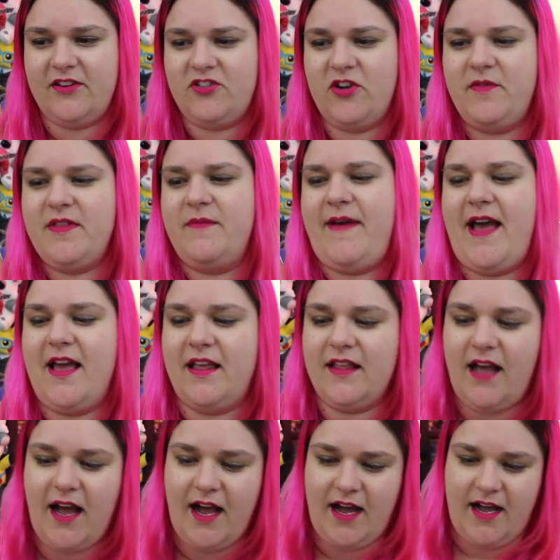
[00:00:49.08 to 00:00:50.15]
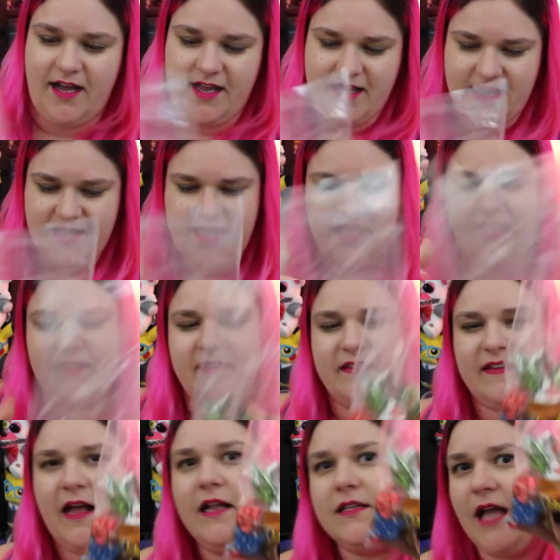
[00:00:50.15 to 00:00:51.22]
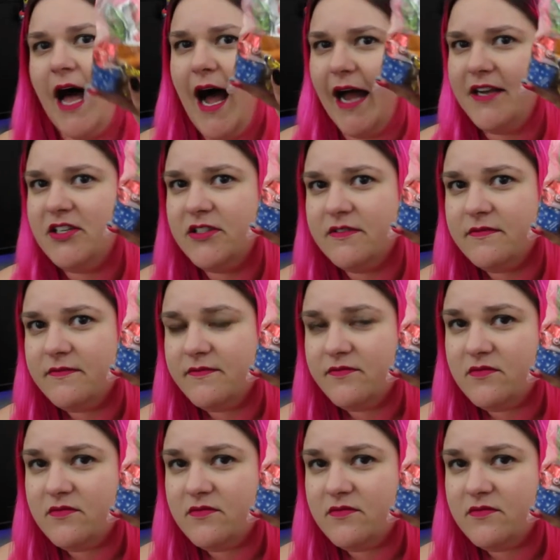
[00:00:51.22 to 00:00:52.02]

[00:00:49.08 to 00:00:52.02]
Yeah, show me the bag. This is most of it.